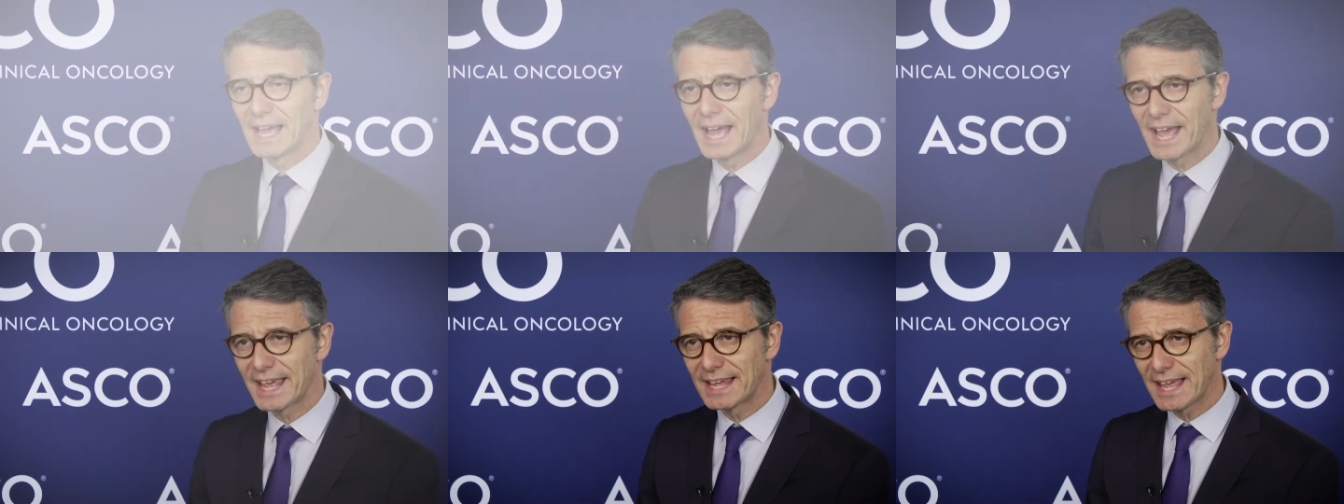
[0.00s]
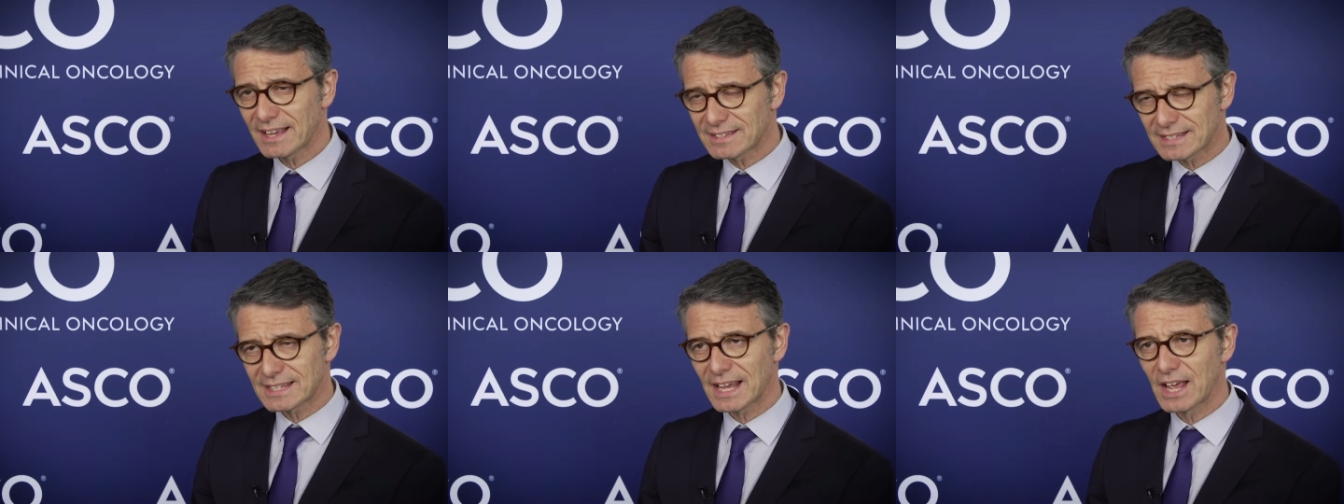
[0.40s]
Uh,
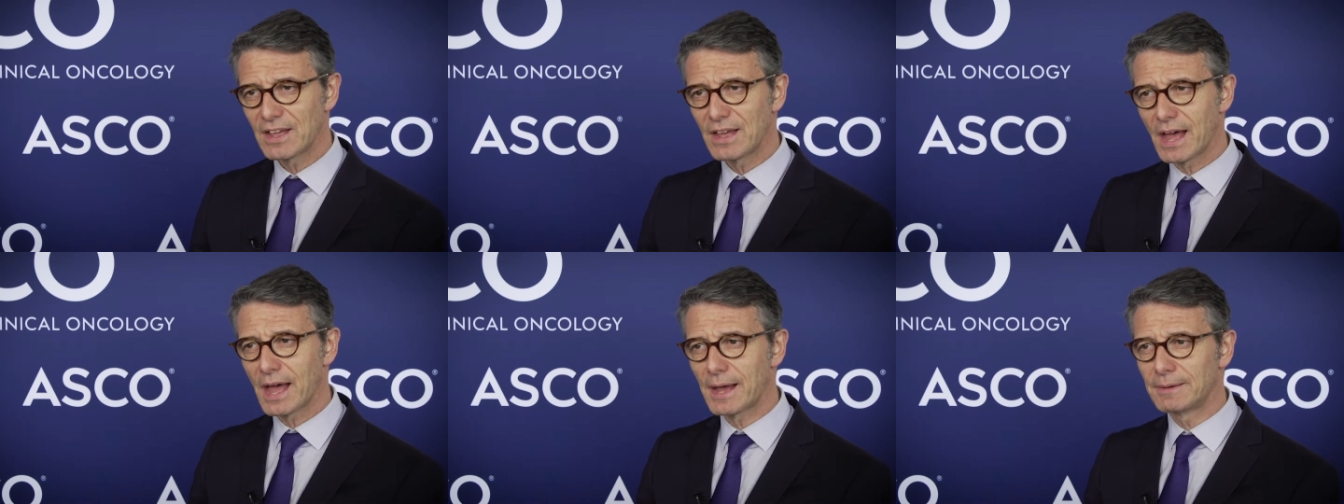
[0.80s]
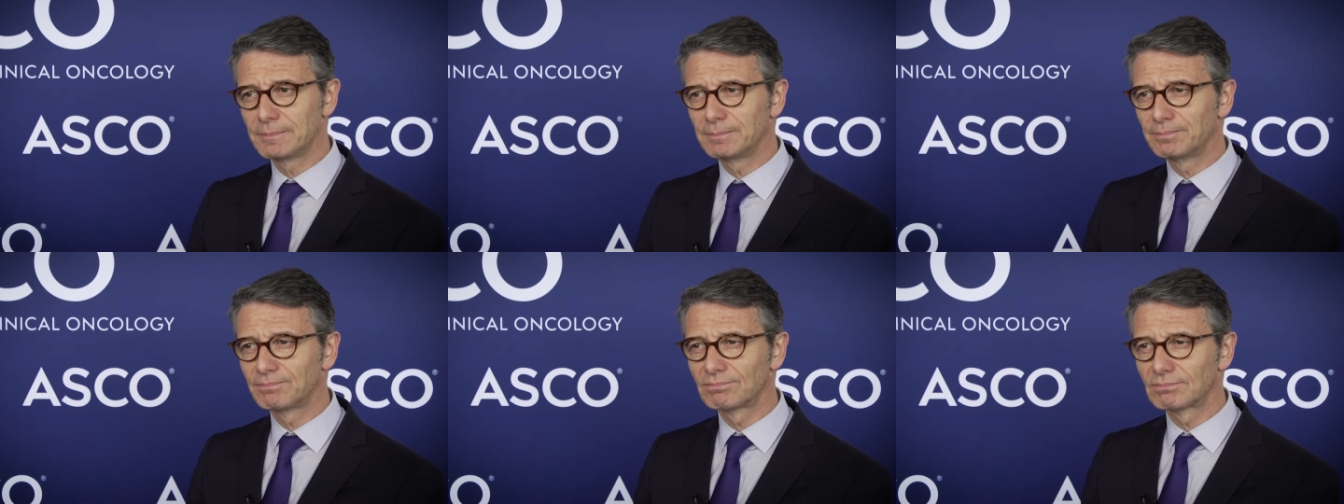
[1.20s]
yes,
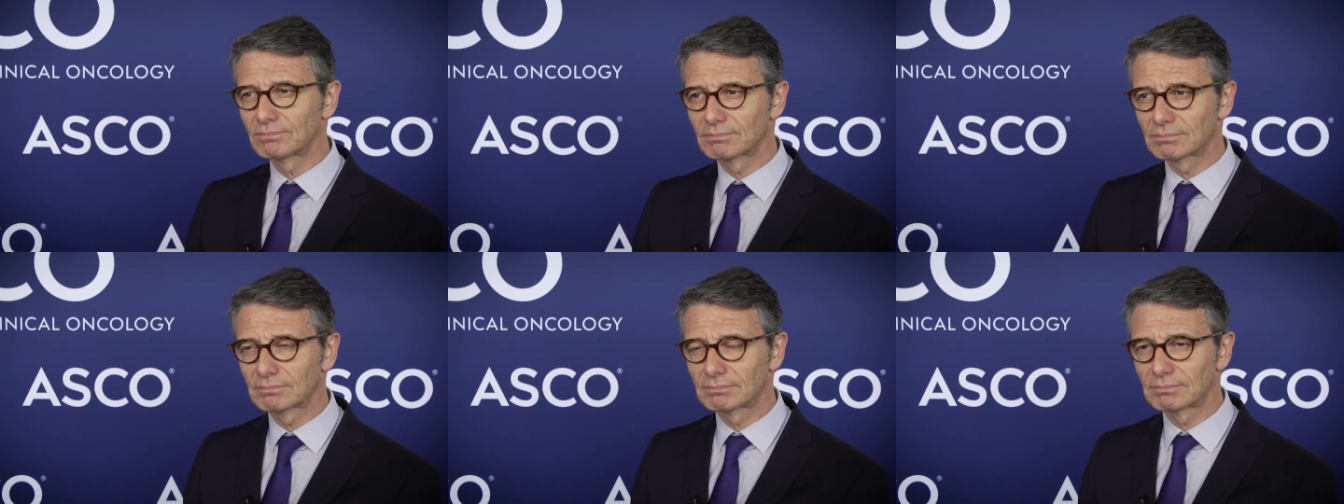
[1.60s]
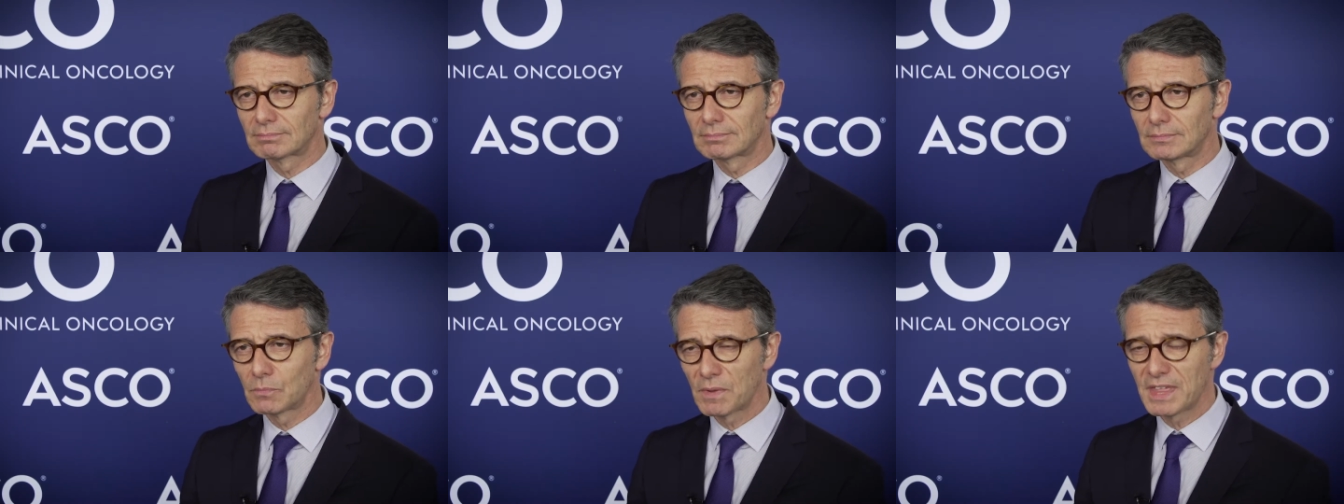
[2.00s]
um,
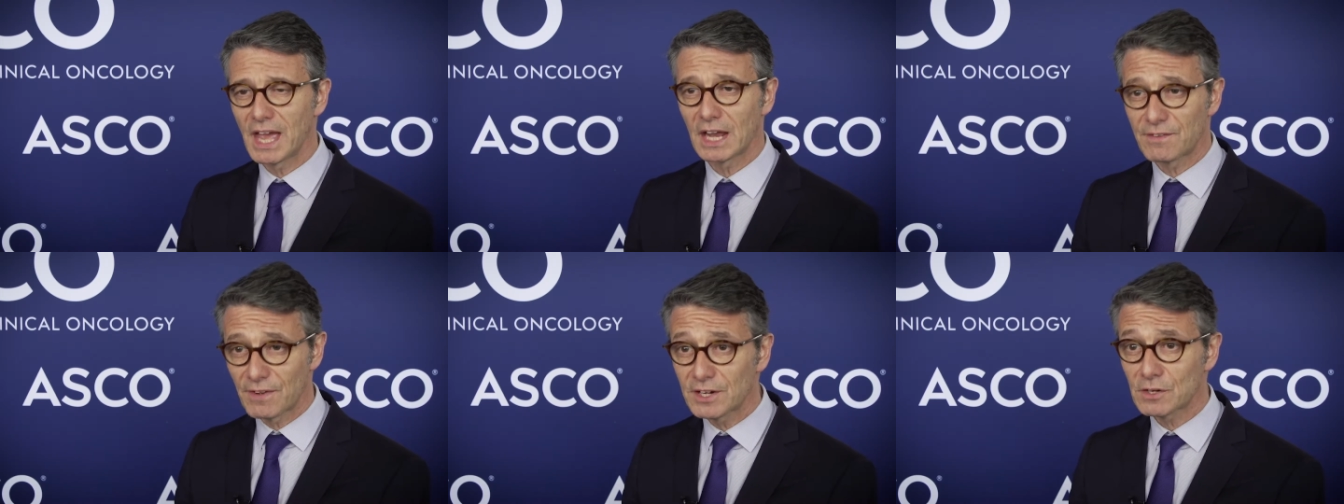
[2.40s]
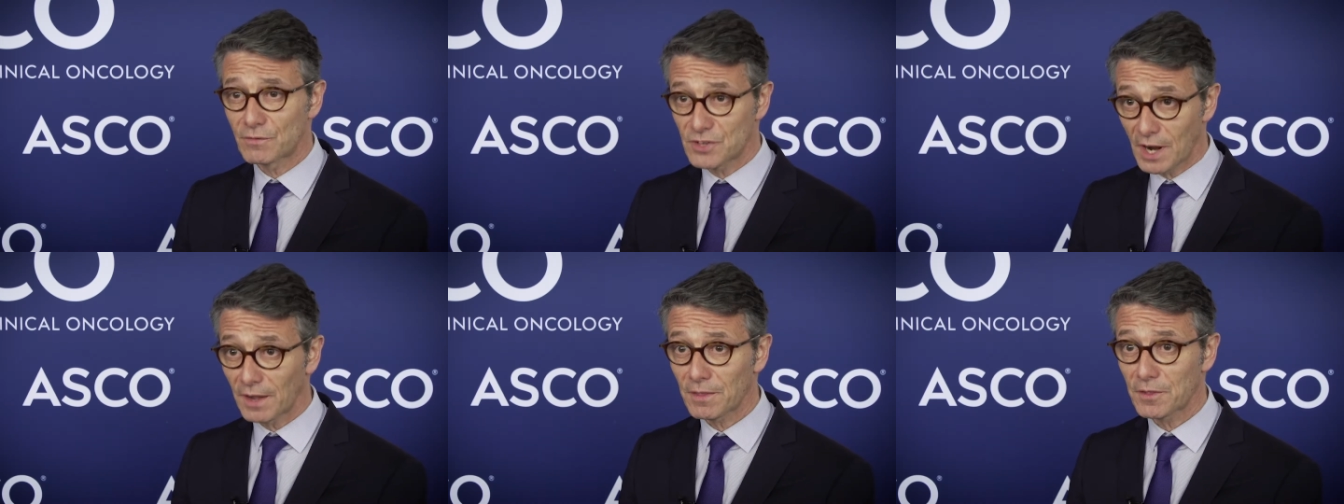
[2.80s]
with the advent of
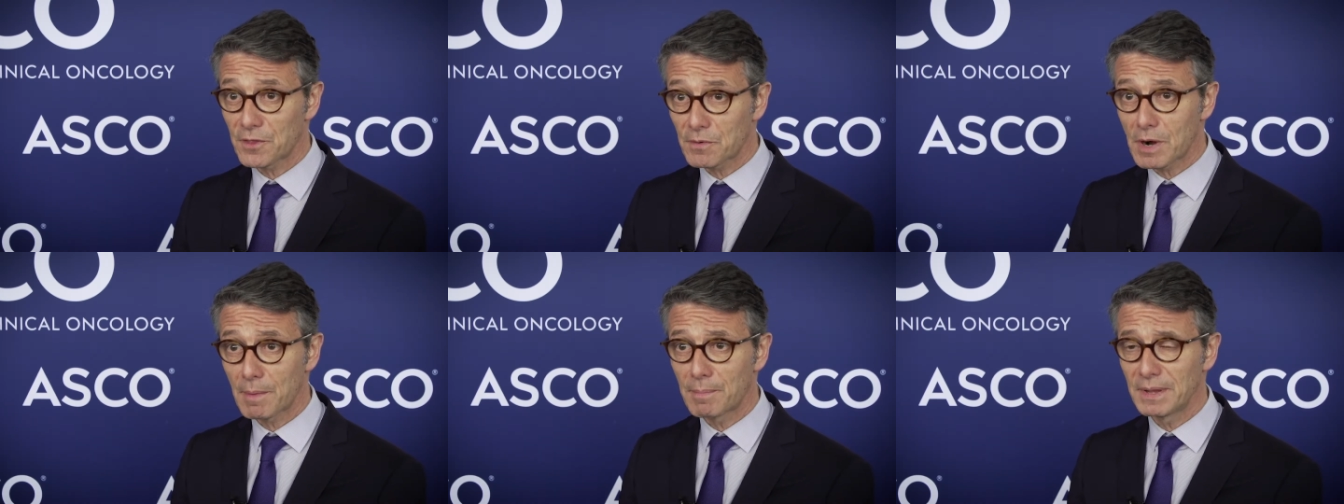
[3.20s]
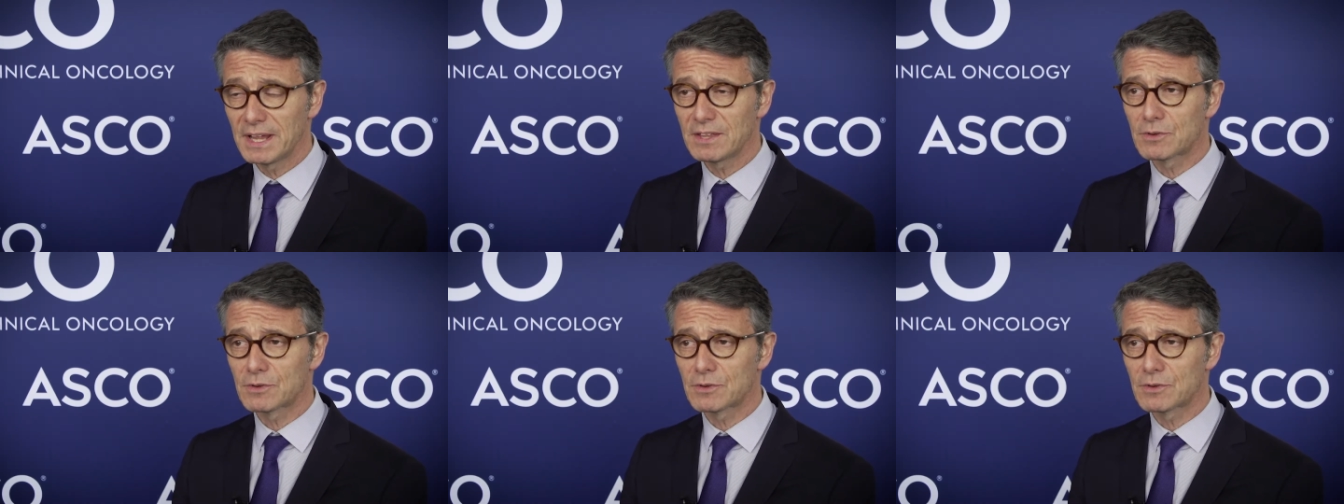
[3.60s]
targeted therapy,